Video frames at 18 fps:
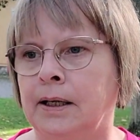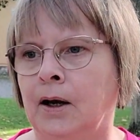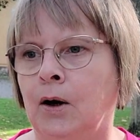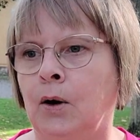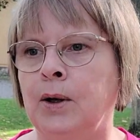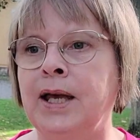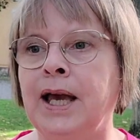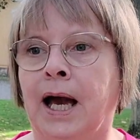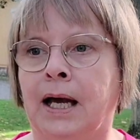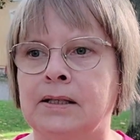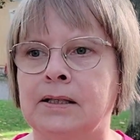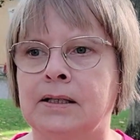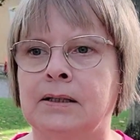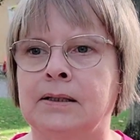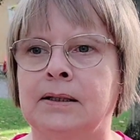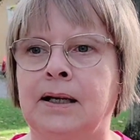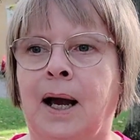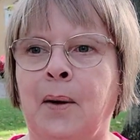Oh yes,
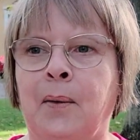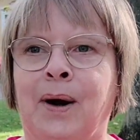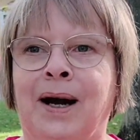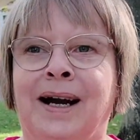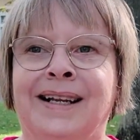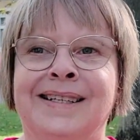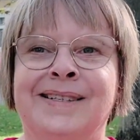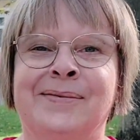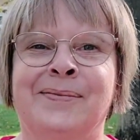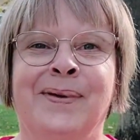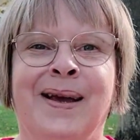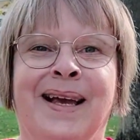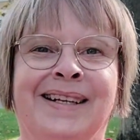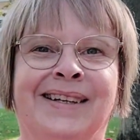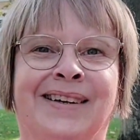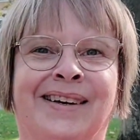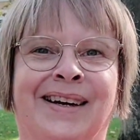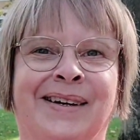I once
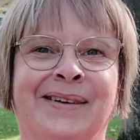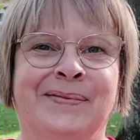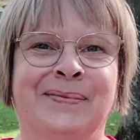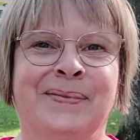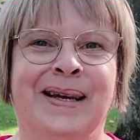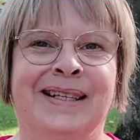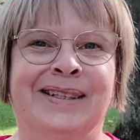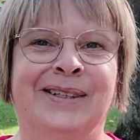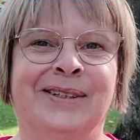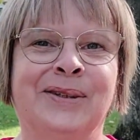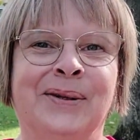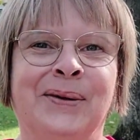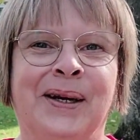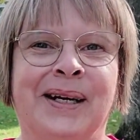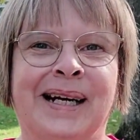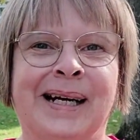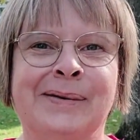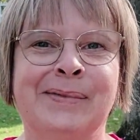made a
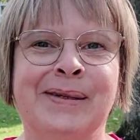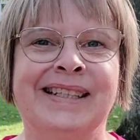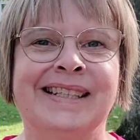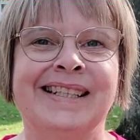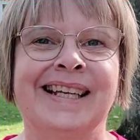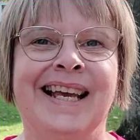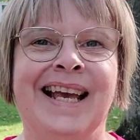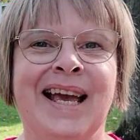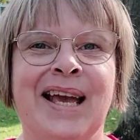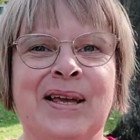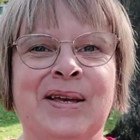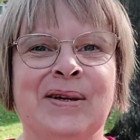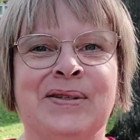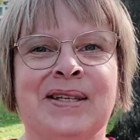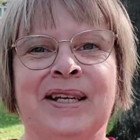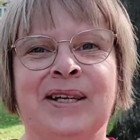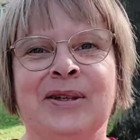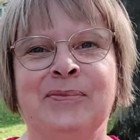toy rabbit
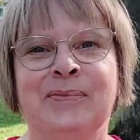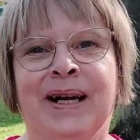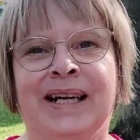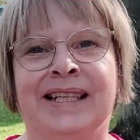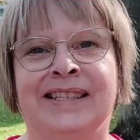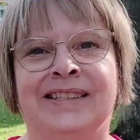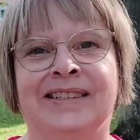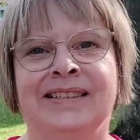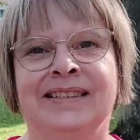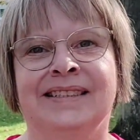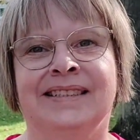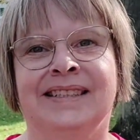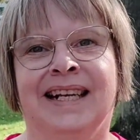using a pattern.